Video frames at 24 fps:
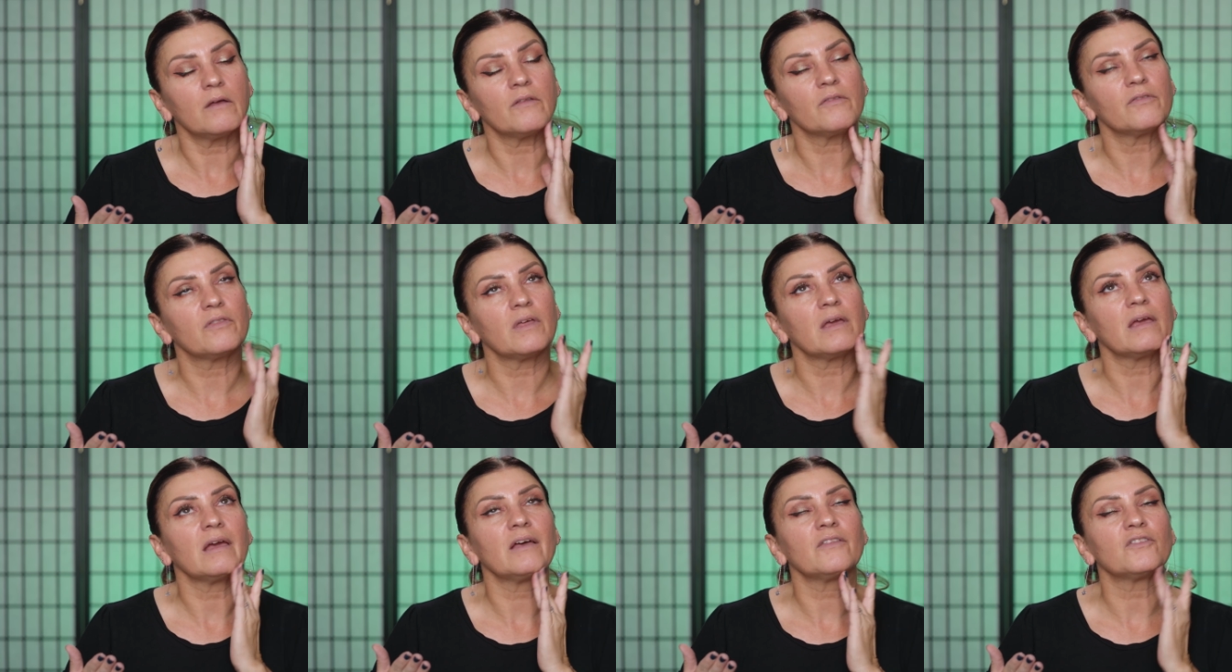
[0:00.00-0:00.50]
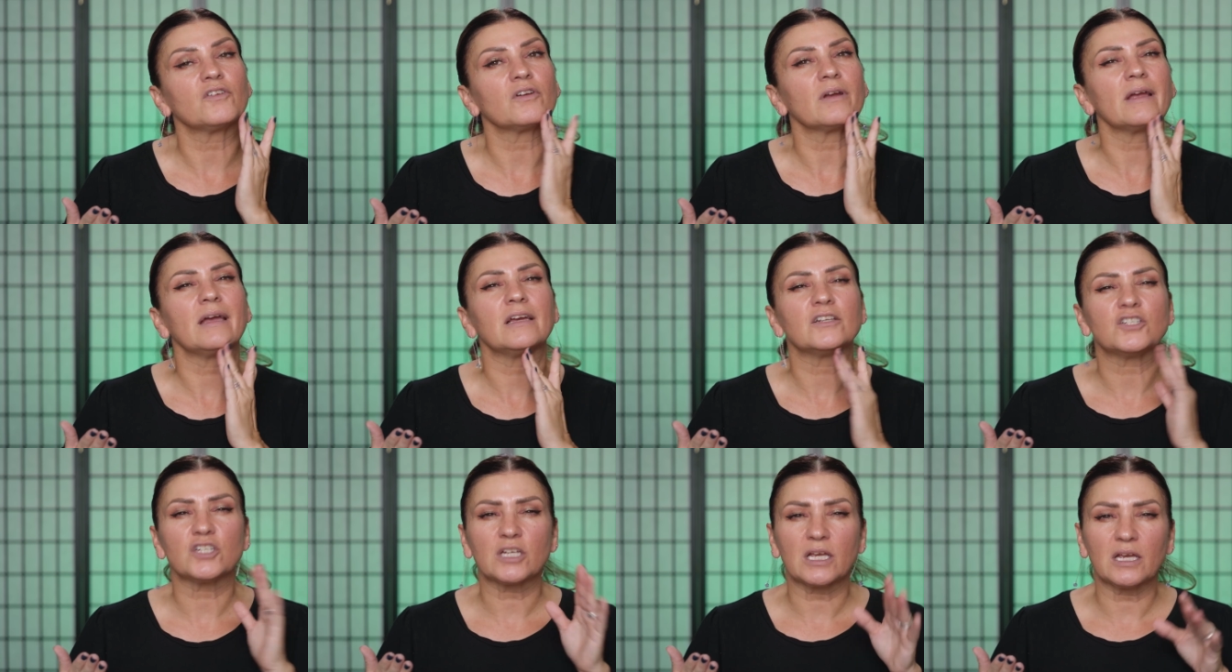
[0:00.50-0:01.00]
they had their
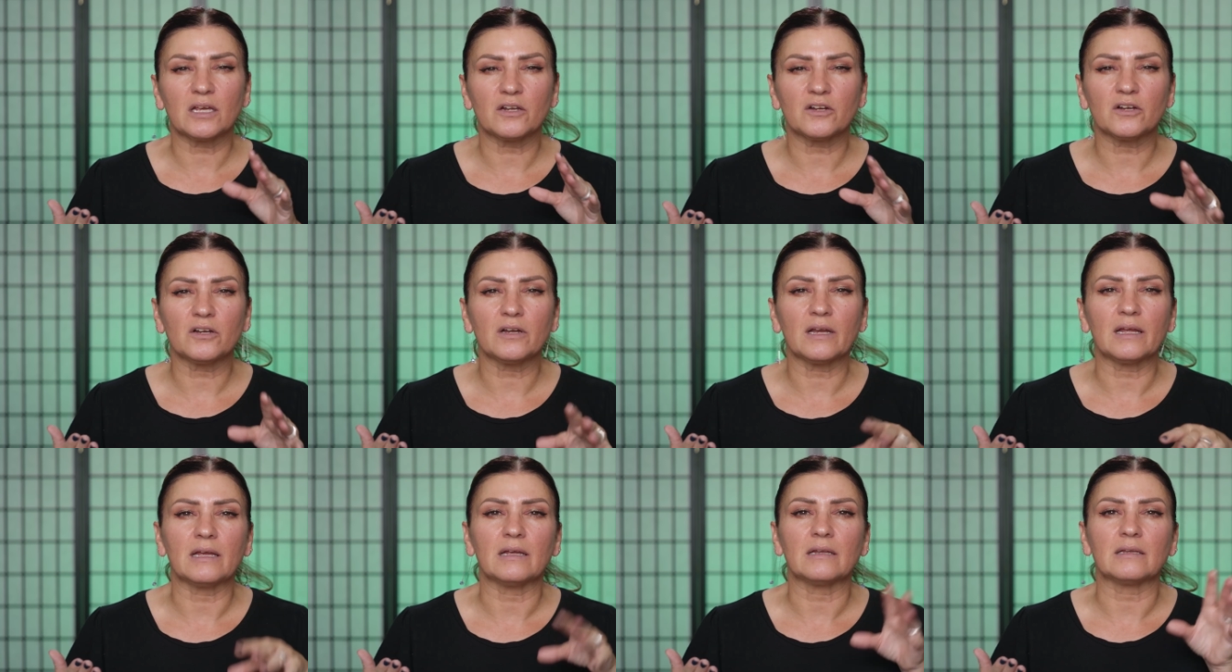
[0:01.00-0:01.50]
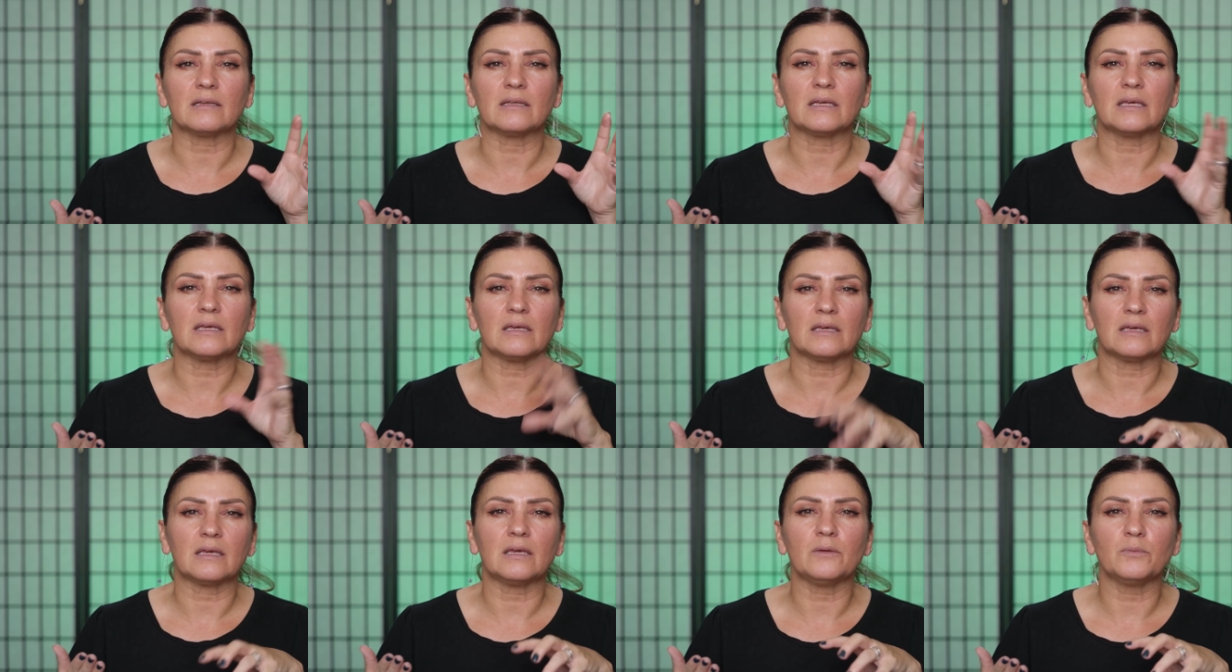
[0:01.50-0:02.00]
educator and
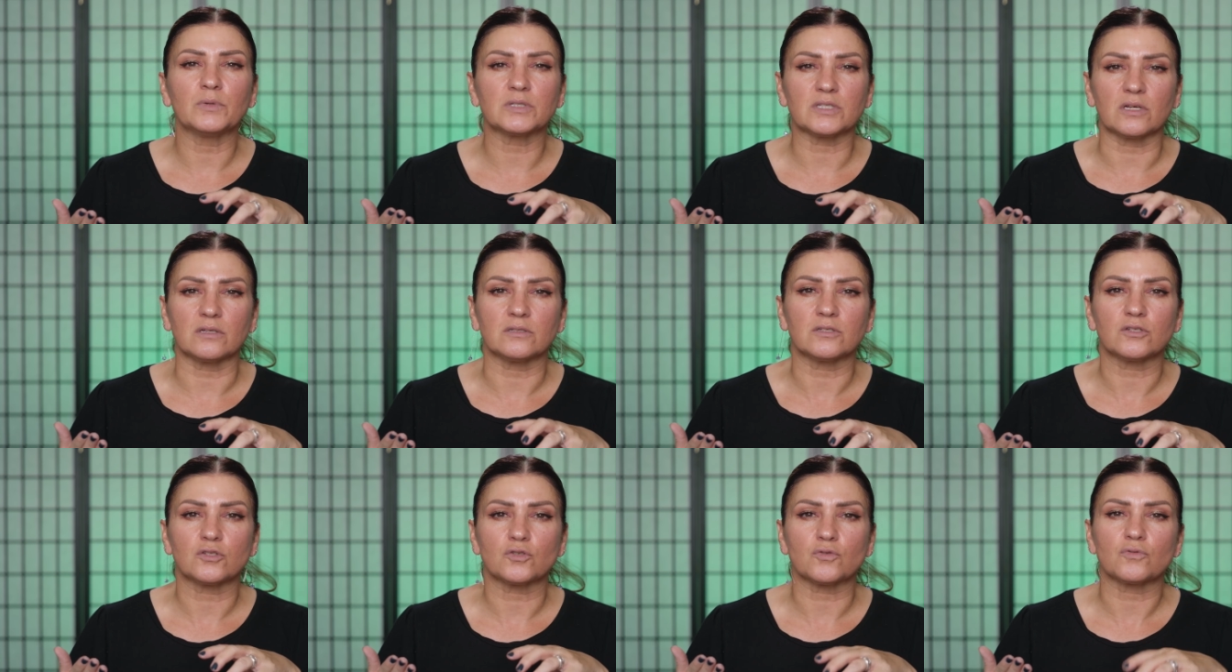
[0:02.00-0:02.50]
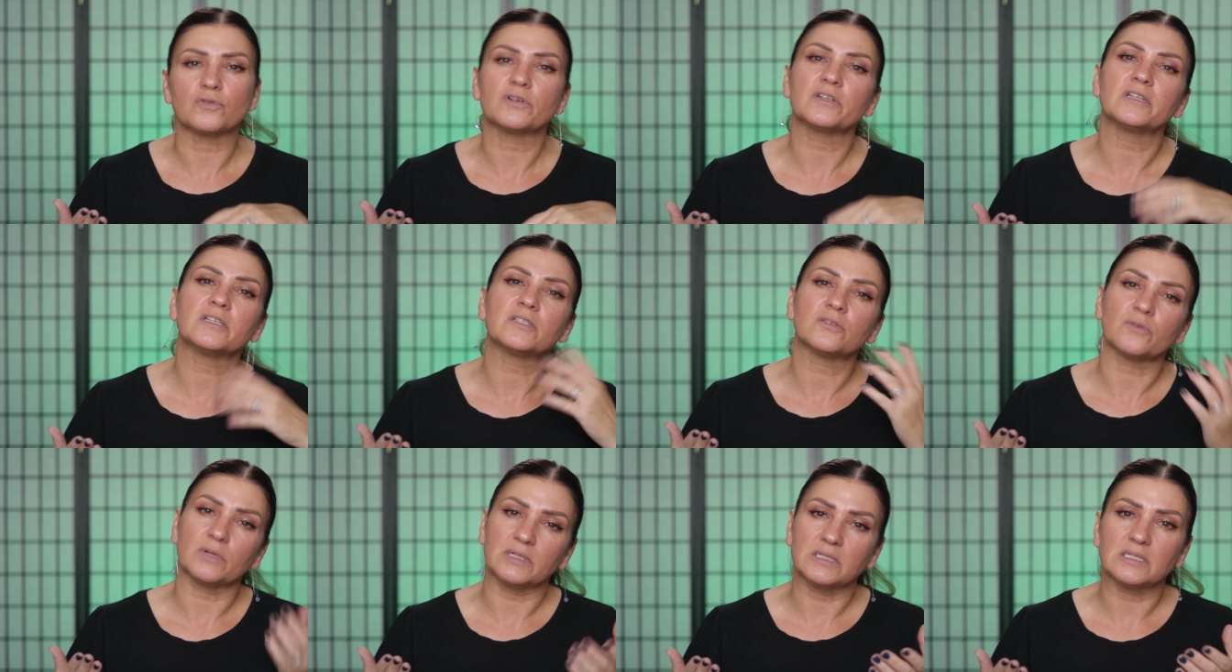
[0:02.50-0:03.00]
he was on story,
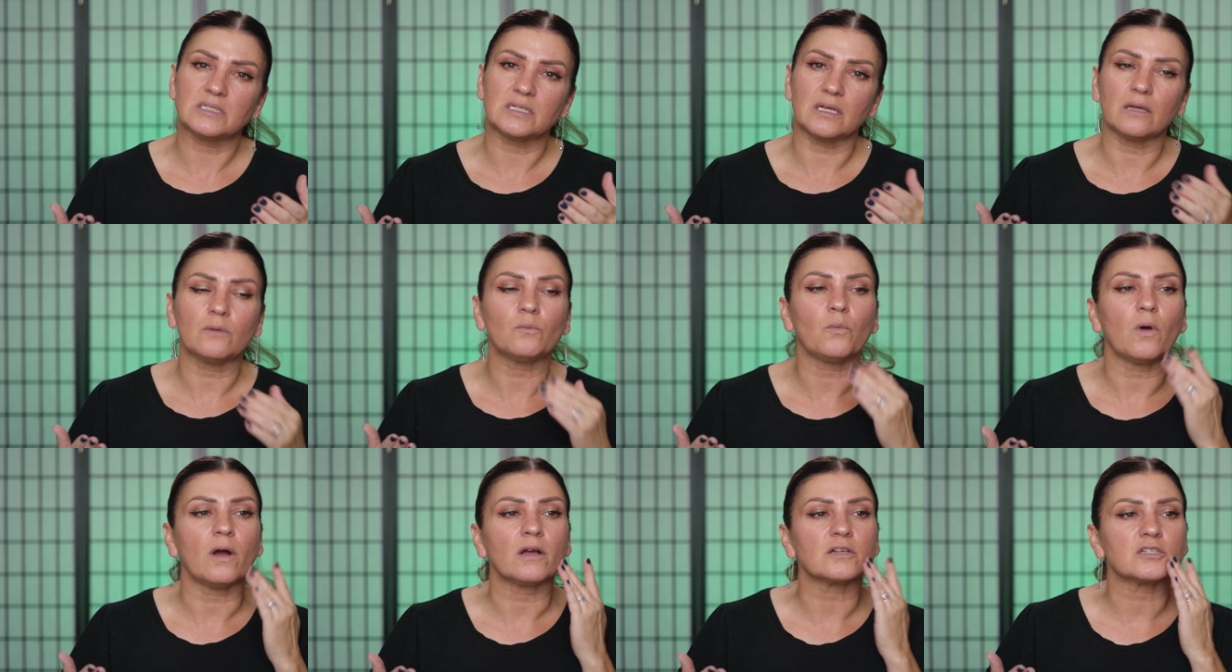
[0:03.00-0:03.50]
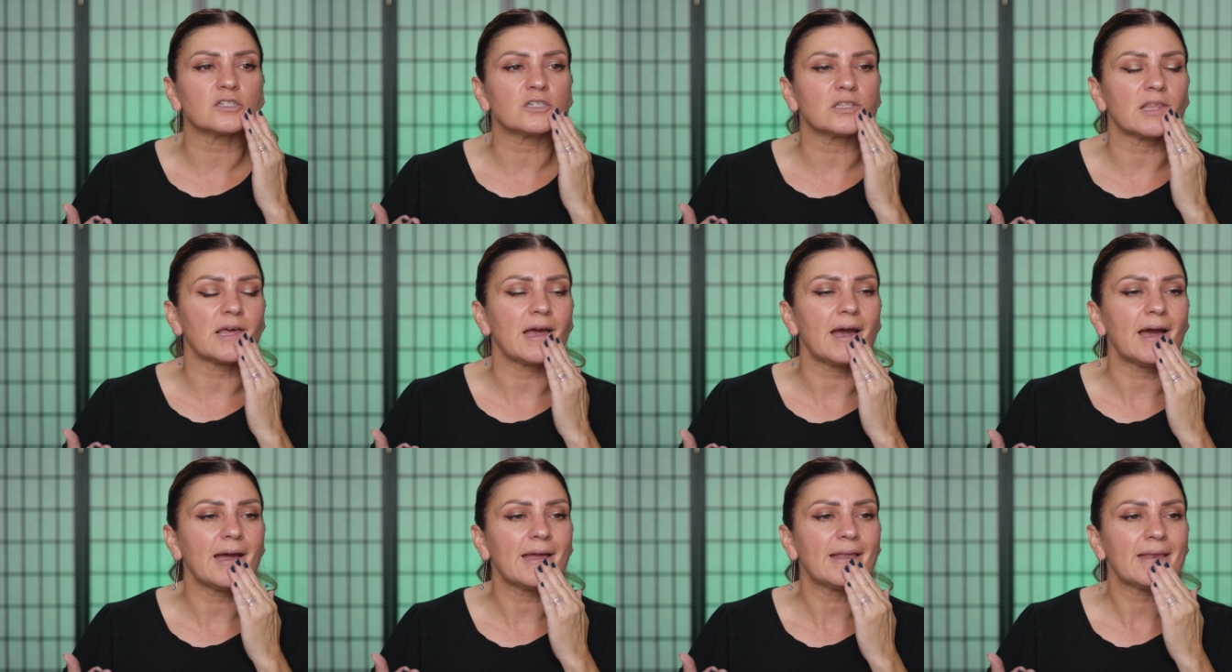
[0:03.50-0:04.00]
so I did watch
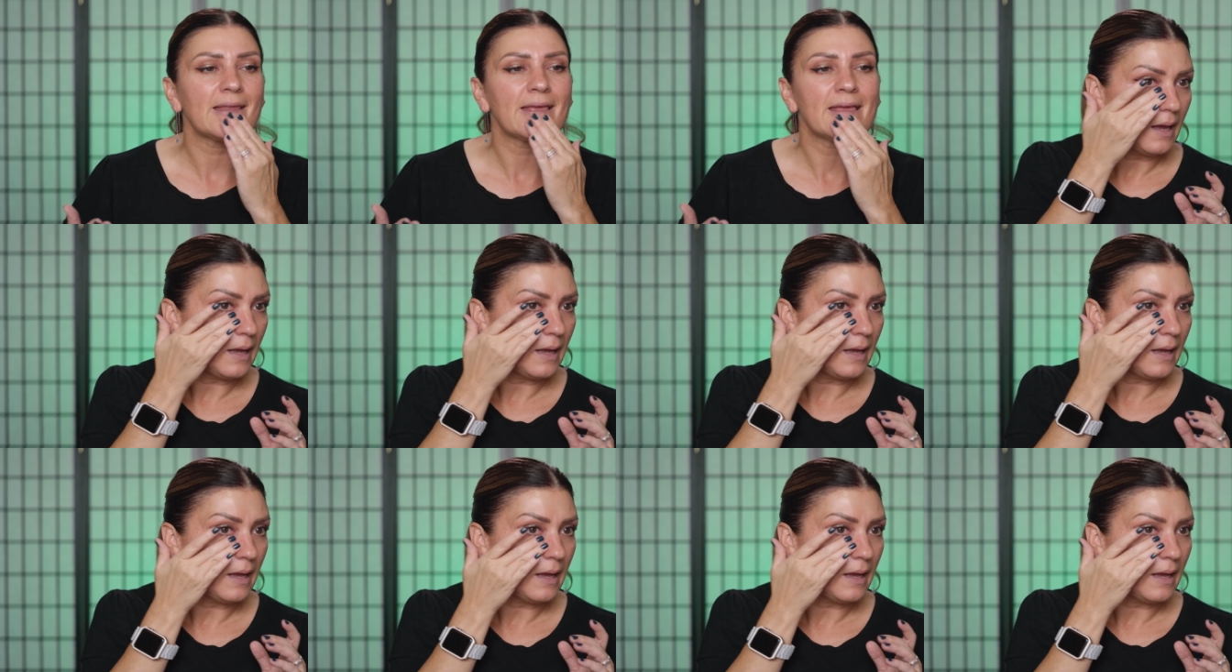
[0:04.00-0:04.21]
that.